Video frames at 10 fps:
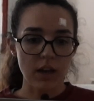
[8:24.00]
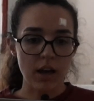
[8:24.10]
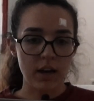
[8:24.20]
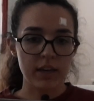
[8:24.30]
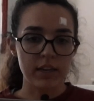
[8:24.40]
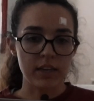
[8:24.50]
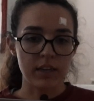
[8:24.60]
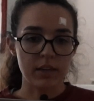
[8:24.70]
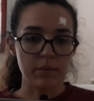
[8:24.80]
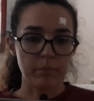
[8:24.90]

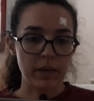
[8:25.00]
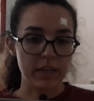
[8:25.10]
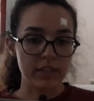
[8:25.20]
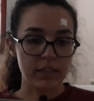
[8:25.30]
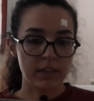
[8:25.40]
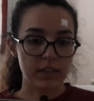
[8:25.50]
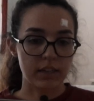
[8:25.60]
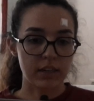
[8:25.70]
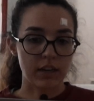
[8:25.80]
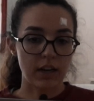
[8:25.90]
I made
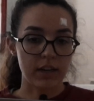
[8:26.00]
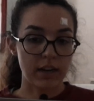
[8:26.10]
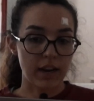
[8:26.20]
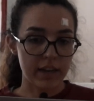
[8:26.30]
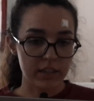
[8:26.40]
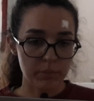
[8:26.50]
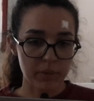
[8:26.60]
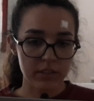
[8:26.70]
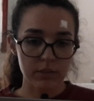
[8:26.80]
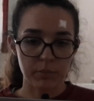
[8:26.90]
an
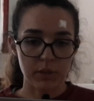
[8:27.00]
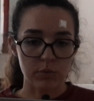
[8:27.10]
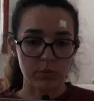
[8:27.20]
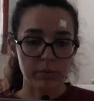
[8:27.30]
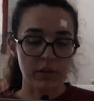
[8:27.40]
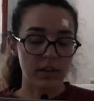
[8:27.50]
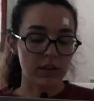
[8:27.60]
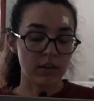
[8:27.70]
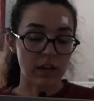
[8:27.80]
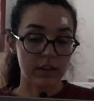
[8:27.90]
alignment,
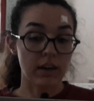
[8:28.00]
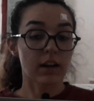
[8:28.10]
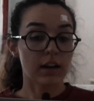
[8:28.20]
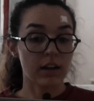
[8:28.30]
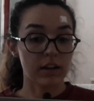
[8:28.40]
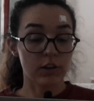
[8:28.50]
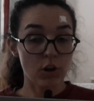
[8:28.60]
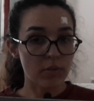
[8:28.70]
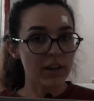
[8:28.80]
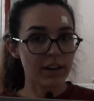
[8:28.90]
a
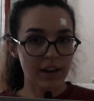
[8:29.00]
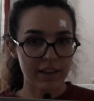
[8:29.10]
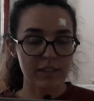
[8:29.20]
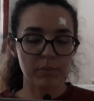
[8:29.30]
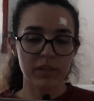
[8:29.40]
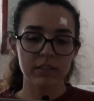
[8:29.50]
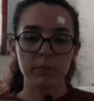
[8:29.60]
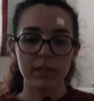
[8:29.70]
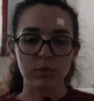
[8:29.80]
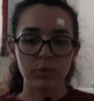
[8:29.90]
global alignment
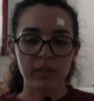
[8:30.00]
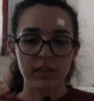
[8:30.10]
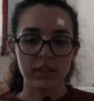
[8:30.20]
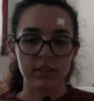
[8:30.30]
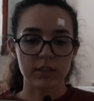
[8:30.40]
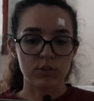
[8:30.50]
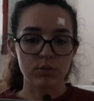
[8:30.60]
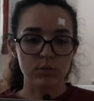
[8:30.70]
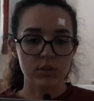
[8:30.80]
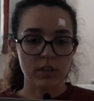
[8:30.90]
between the 2
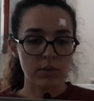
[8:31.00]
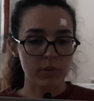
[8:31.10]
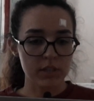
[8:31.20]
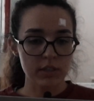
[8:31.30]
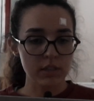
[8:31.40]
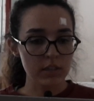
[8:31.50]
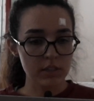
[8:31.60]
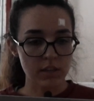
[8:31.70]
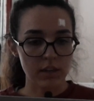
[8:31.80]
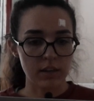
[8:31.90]
sequences,
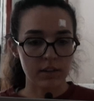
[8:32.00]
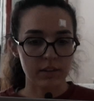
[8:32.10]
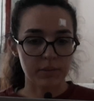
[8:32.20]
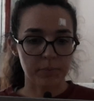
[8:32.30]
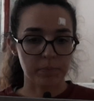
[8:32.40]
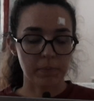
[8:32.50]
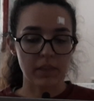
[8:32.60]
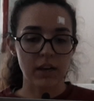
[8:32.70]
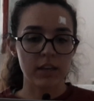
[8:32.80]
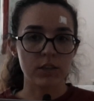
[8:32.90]
and
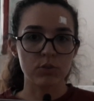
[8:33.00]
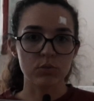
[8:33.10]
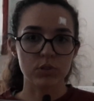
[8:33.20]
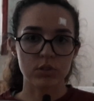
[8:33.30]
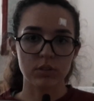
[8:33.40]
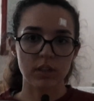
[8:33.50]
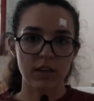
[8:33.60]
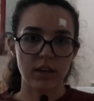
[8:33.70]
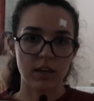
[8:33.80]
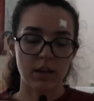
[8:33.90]
I used
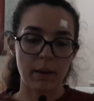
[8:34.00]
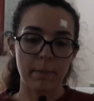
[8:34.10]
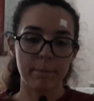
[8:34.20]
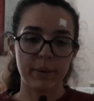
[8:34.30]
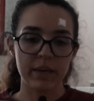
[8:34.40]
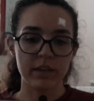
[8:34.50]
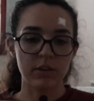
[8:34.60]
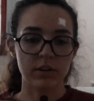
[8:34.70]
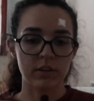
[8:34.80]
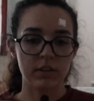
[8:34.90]
the
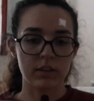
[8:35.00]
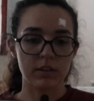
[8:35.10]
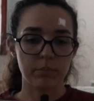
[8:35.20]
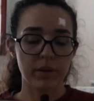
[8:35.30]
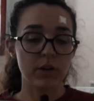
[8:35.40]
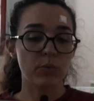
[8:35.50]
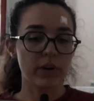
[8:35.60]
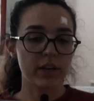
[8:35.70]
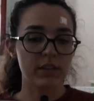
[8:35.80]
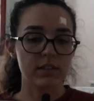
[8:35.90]

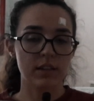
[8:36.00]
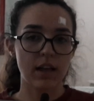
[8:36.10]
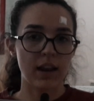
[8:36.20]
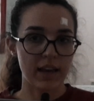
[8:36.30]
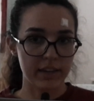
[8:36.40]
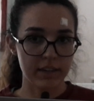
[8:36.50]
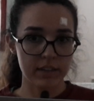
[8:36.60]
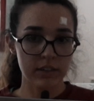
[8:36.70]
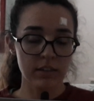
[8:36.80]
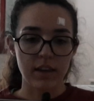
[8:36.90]
pairwise aligner.